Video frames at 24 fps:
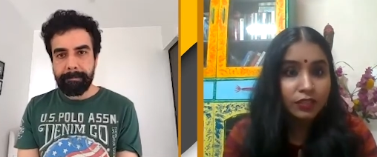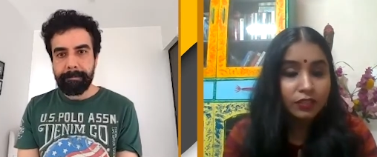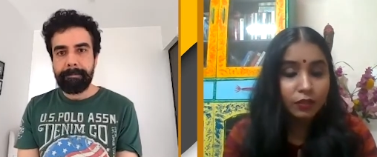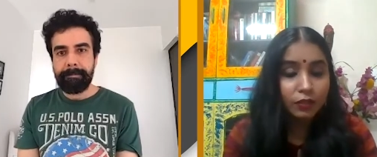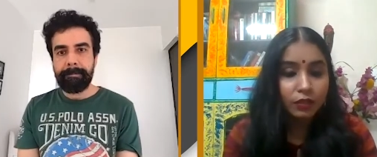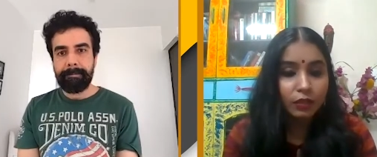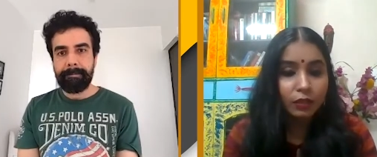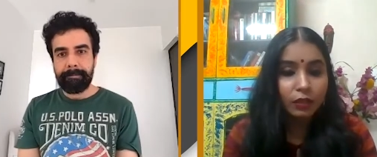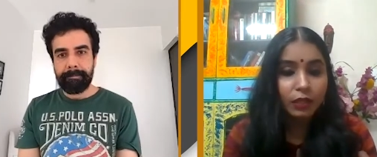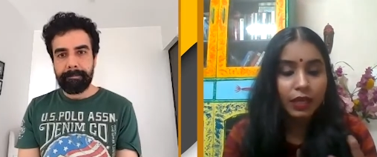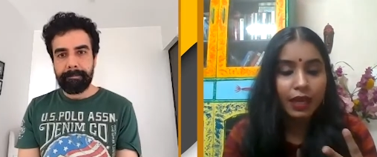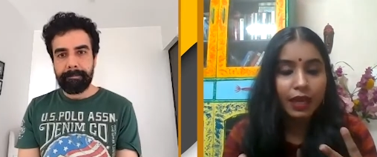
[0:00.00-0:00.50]

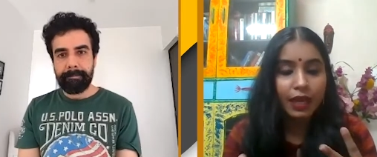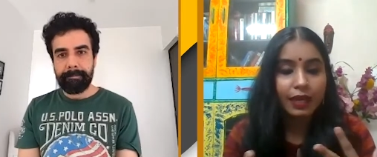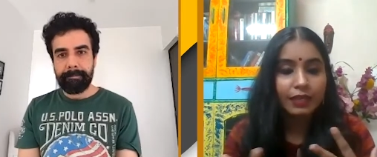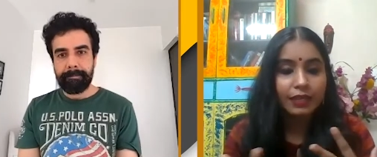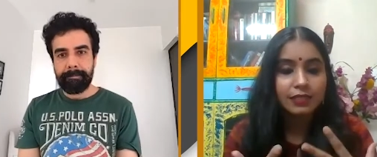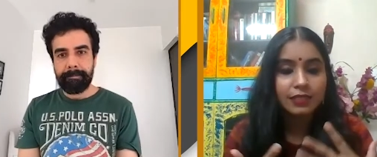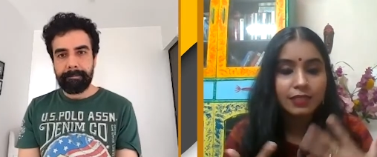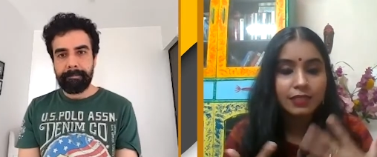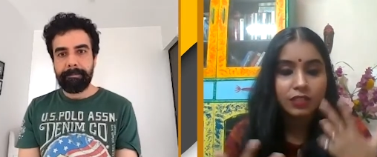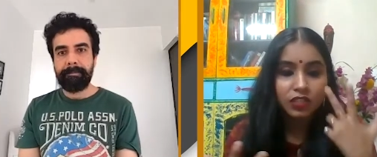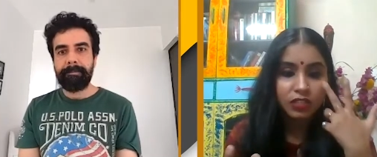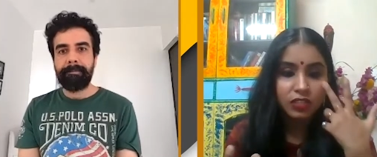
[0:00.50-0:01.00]
Speaker 1: So
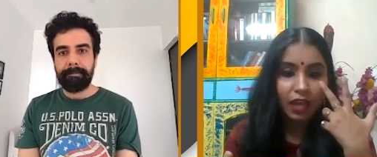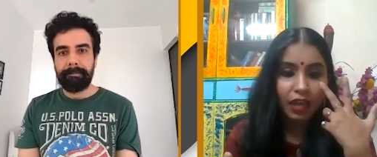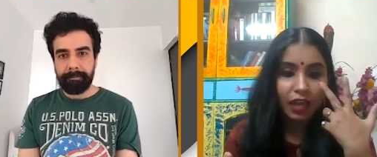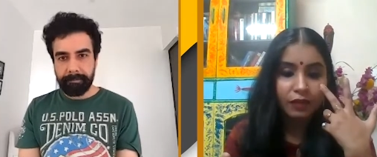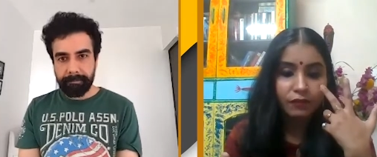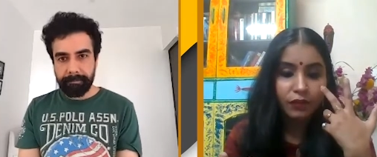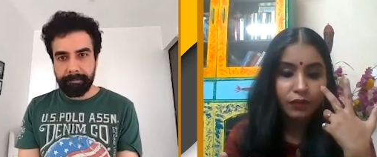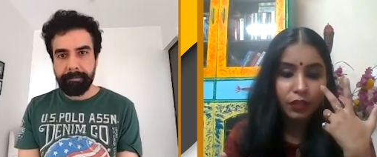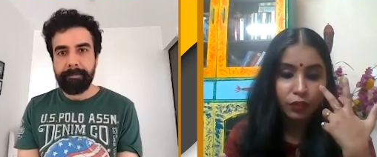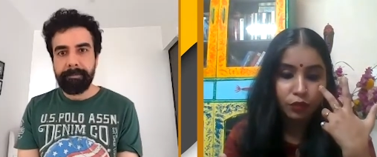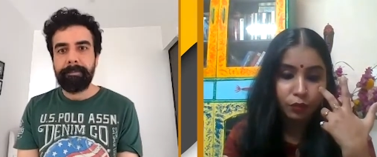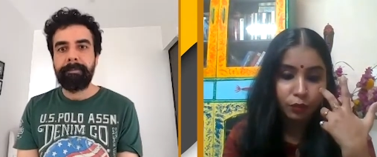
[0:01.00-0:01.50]
at such a
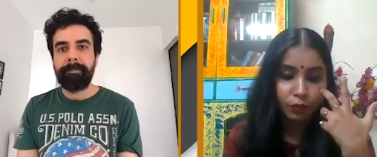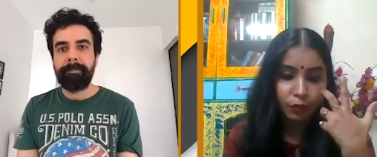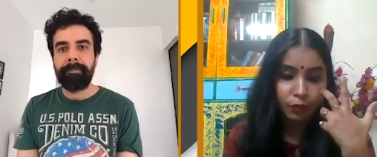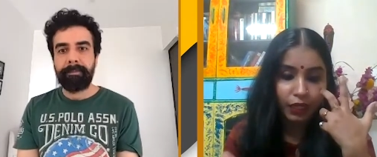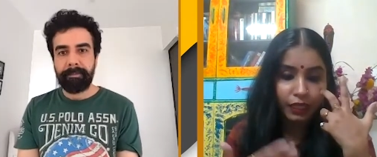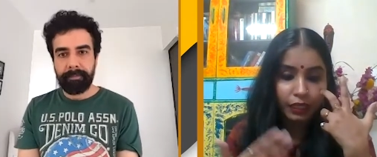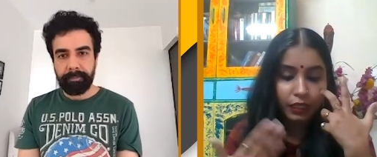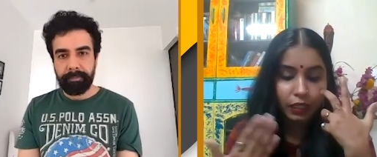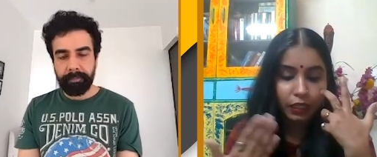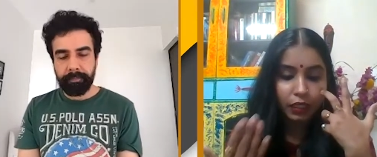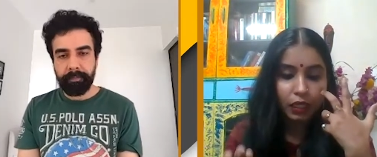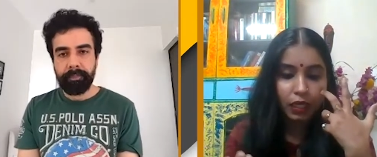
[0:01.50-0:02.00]
time when you
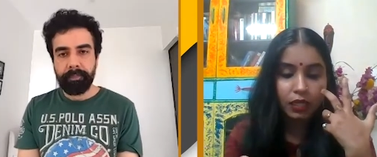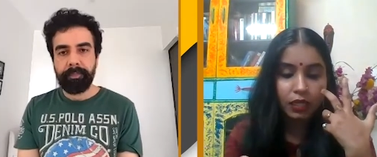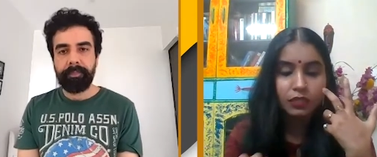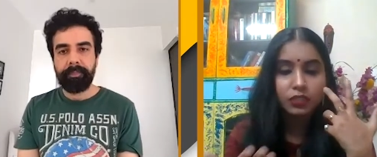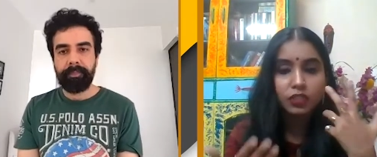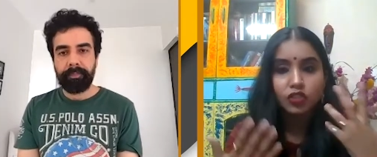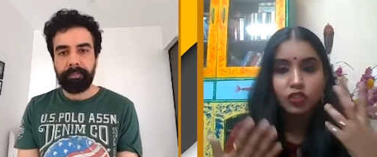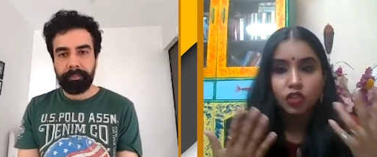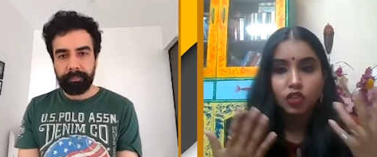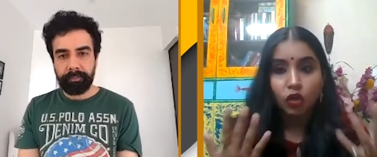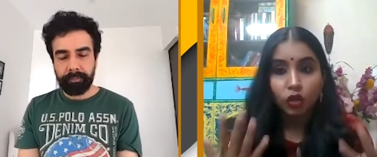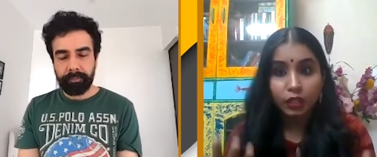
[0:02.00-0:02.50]
bring a
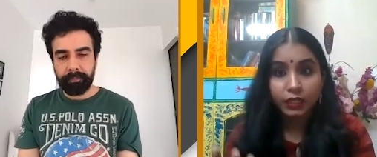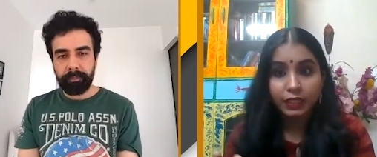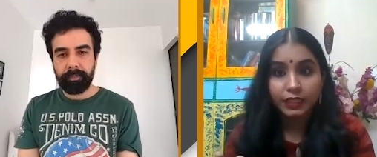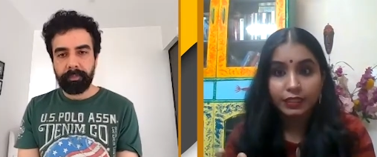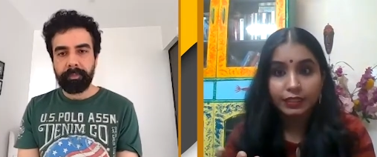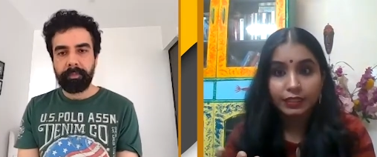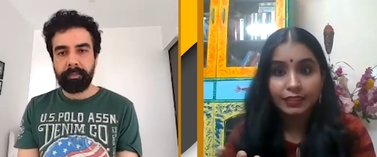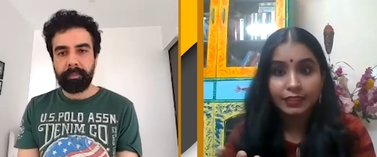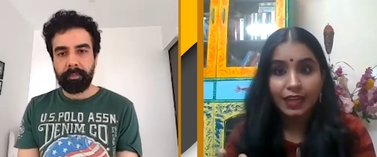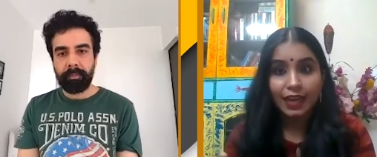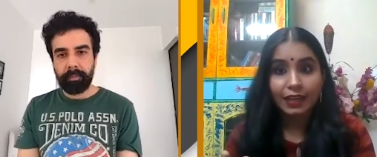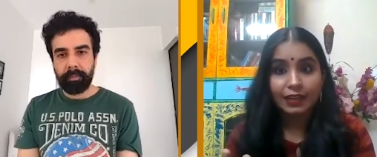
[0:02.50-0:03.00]

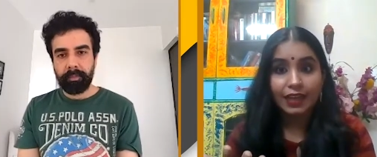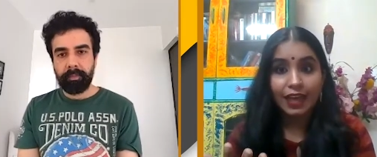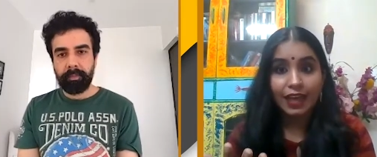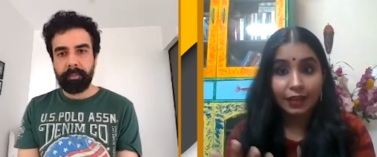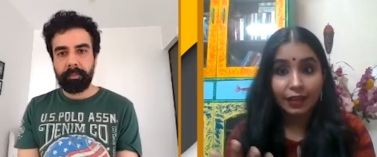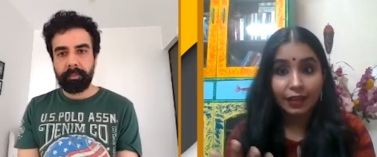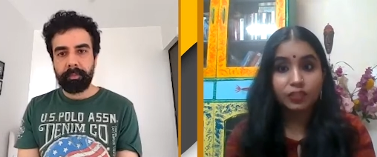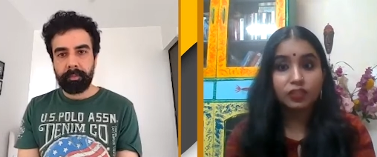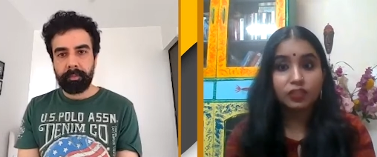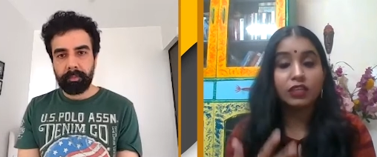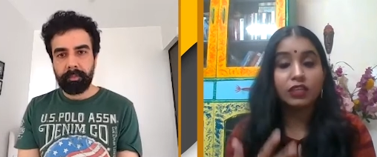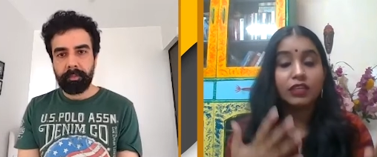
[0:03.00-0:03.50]
story that
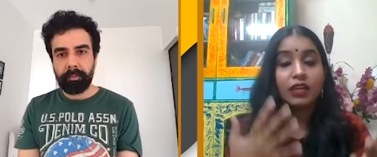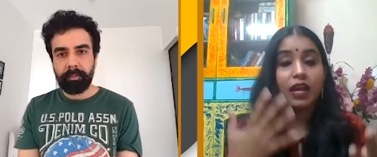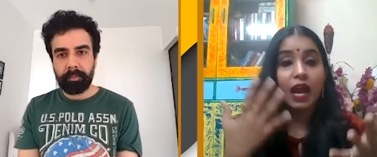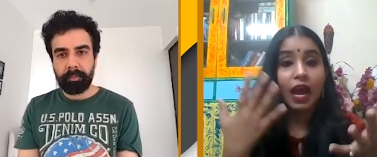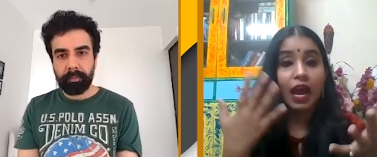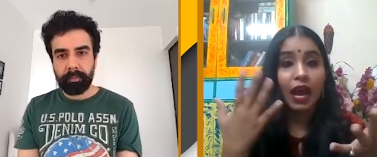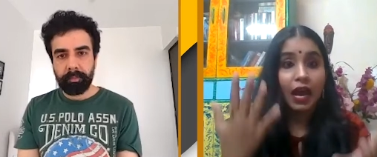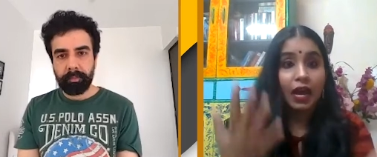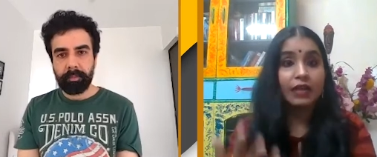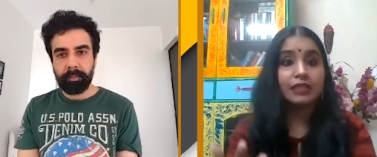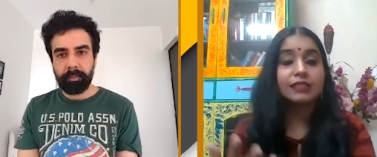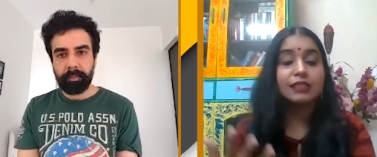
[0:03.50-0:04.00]
actually
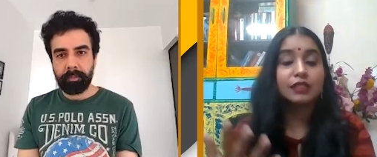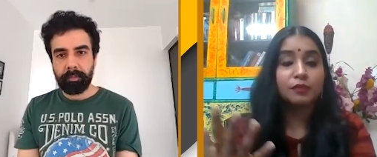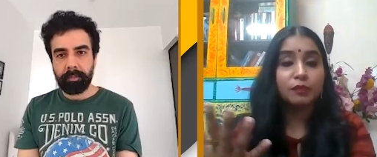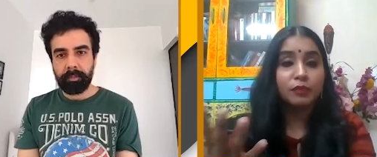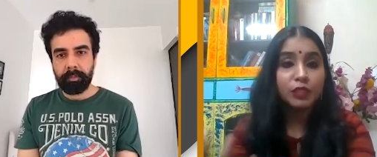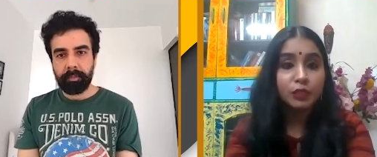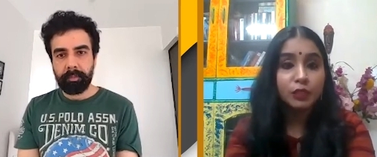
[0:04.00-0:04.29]
asks